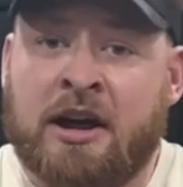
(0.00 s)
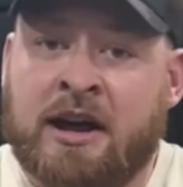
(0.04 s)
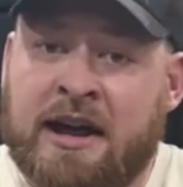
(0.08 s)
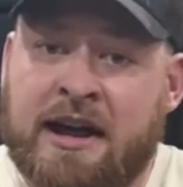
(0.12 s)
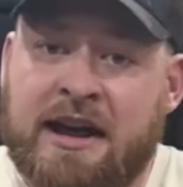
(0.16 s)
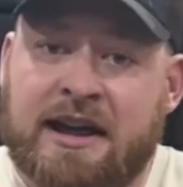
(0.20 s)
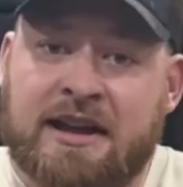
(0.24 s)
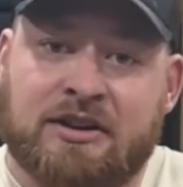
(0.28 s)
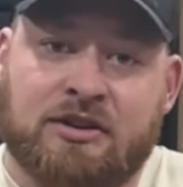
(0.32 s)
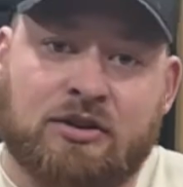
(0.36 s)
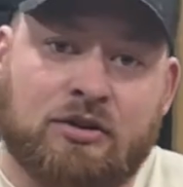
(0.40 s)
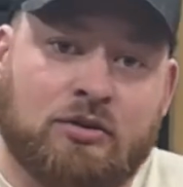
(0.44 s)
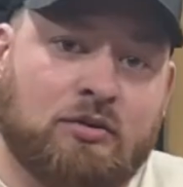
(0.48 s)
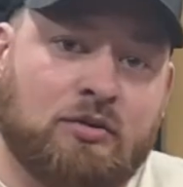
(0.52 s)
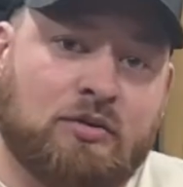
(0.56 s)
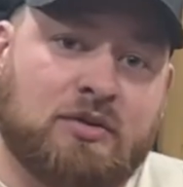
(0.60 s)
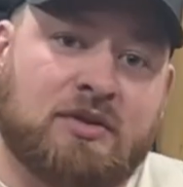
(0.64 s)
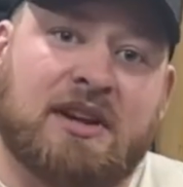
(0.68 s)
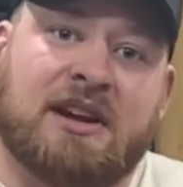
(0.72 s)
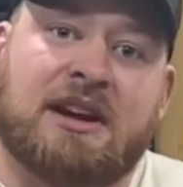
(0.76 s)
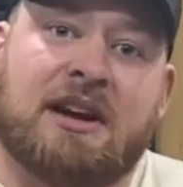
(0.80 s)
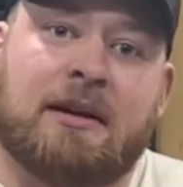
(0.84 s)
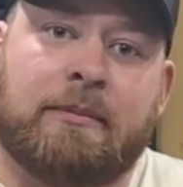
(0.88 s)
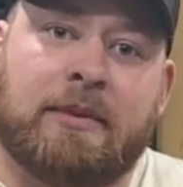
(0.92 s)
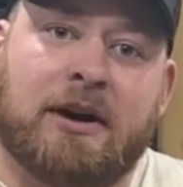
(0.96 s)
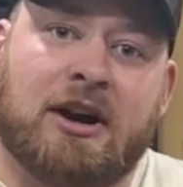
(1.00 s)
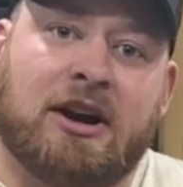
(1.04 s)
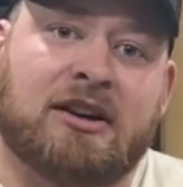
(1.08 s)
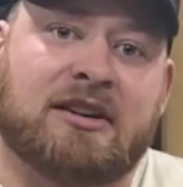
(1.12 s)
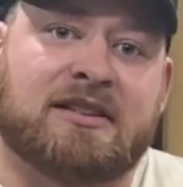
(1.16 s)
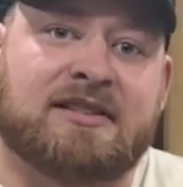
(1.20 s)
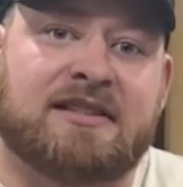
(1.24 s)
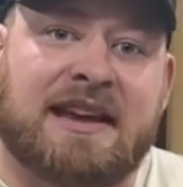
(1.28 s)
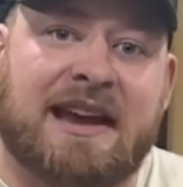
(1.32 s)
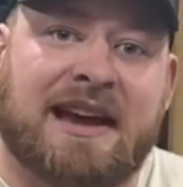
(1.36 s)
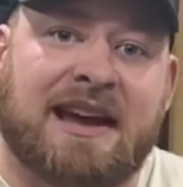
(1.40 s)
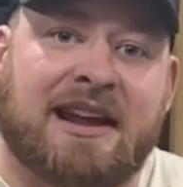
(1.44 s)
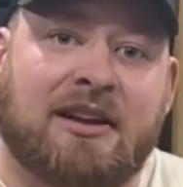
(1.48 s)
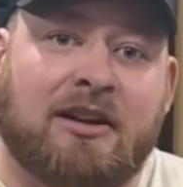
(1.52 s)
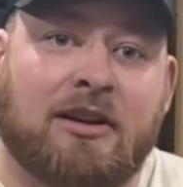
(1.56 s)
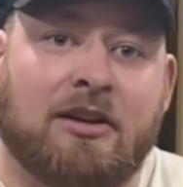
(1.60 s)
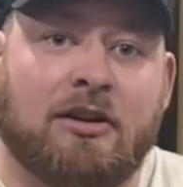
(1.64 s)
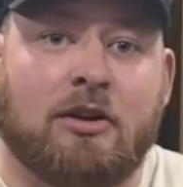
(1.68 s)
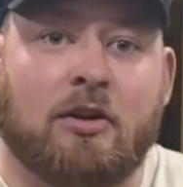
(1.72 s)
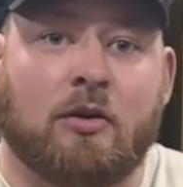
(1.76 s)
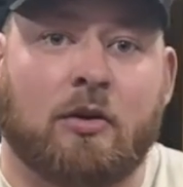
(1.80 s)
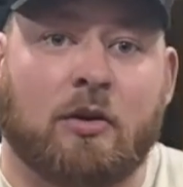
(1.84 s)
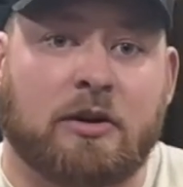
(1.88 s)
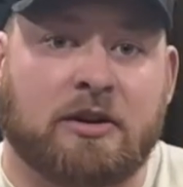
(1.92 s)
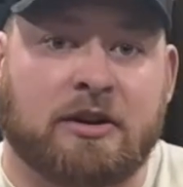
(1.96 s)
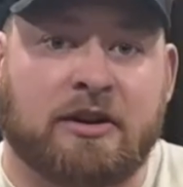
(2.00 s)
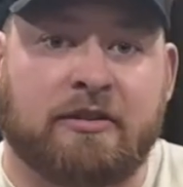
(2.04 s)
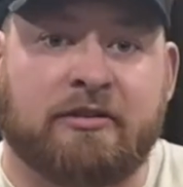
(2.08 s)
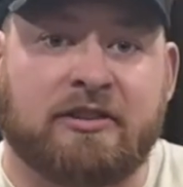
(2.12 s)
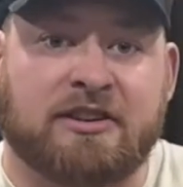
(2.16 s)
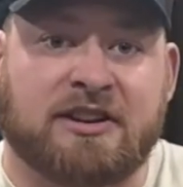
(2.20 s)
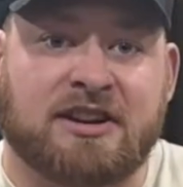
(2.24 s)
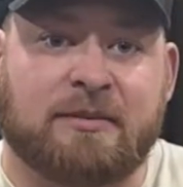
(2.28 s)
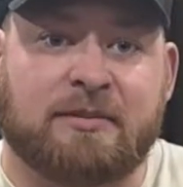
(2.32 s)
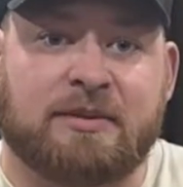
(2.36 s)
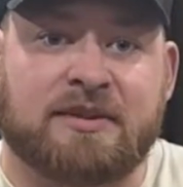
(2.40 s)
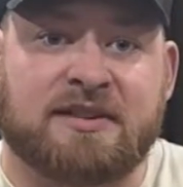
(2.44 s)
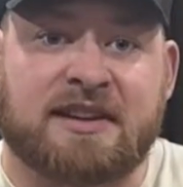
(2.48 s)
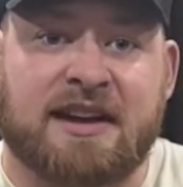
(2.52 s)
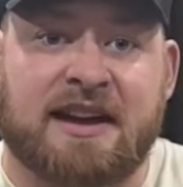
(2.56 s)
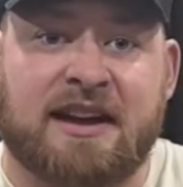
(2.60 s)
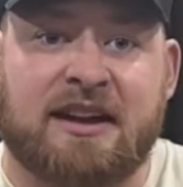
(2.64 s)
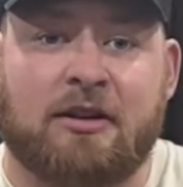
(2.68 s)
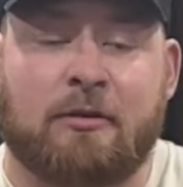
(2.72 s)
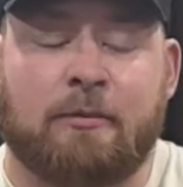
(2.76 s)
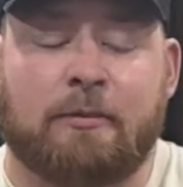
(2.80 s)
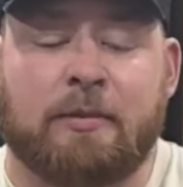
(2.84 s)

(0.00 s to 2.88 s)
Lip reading: and use like a bog saddle or a different type of saddle.